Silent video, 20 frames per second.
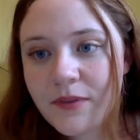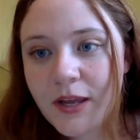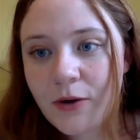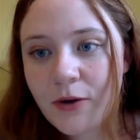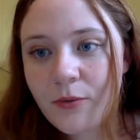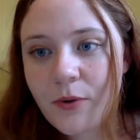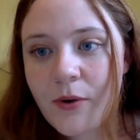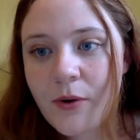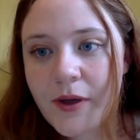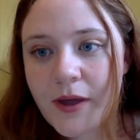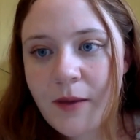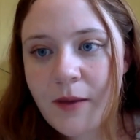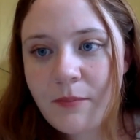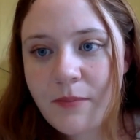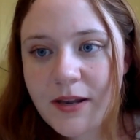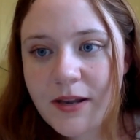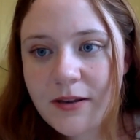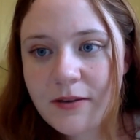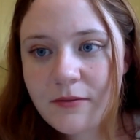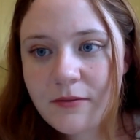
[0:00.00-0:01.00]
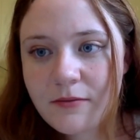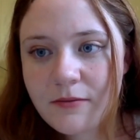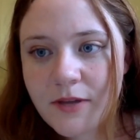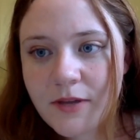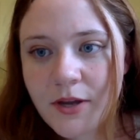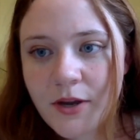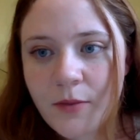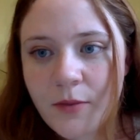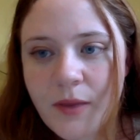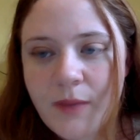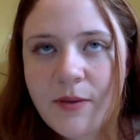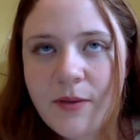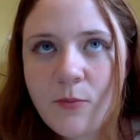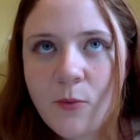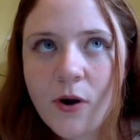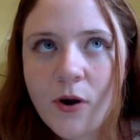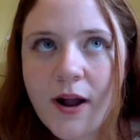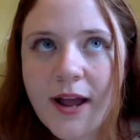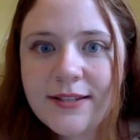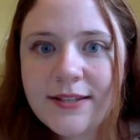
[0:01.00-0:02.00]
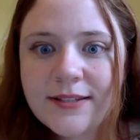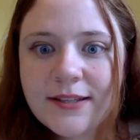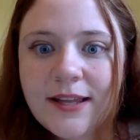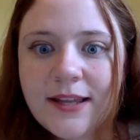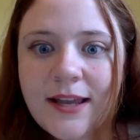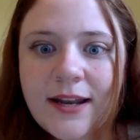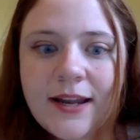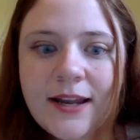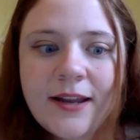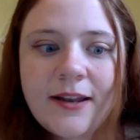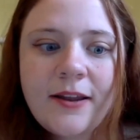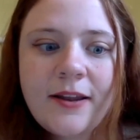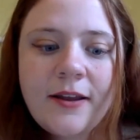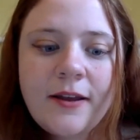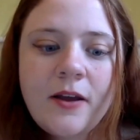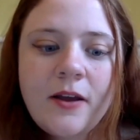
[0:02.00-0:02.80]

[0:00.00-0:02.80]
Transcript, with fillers: like growing up in you know maybe more isolated